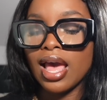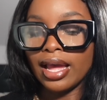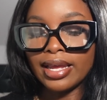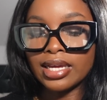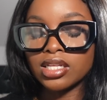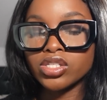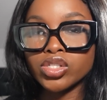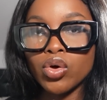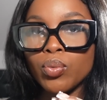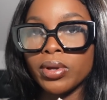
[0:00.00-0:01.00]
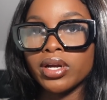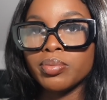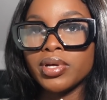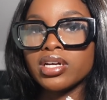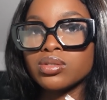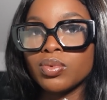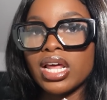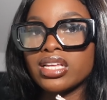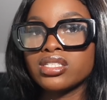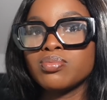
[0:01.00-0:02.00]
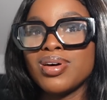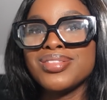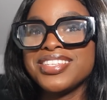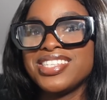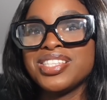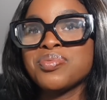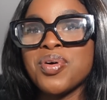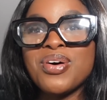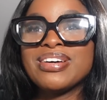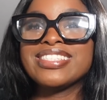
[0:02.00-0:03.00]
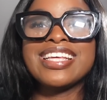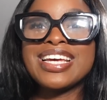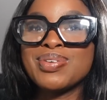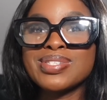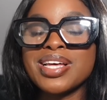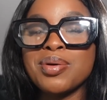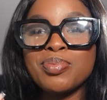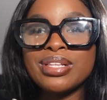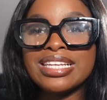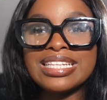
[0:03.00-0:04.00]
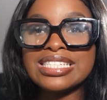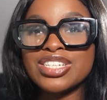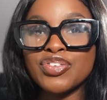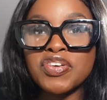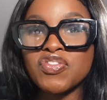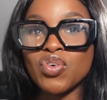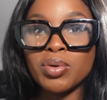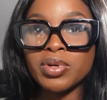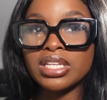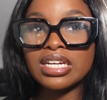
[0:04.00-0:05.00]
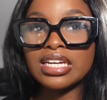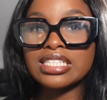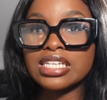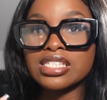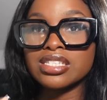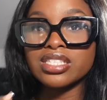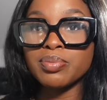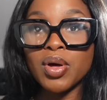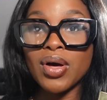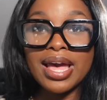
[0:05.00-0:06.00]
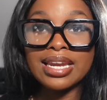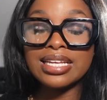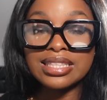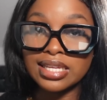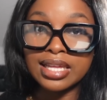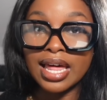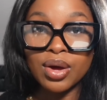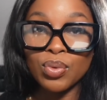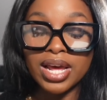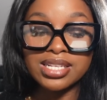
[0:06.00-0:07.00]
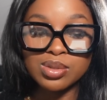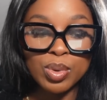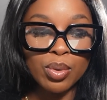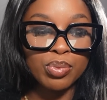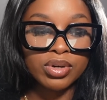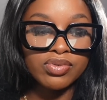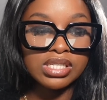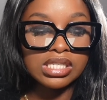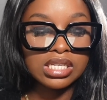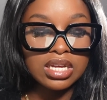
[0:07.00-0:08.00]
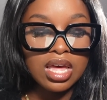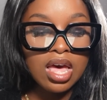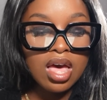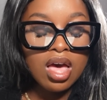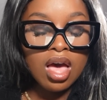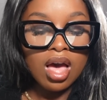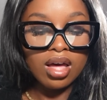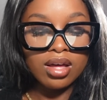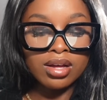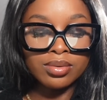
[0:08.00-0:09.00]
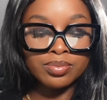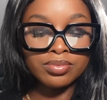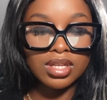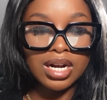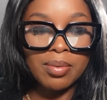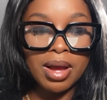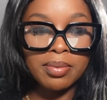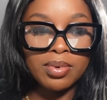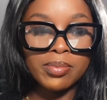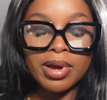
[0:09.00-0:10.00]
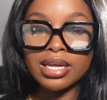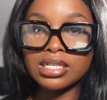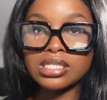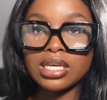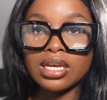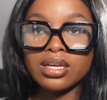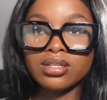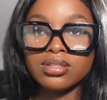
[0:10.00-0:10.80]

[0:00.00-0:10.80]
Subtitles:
Again, it's so weird because when I smelled this in the mall, it's like it was a completely different formula. It doesn't smell anything like what I smelled previously. And I probably wouldn't buy this again.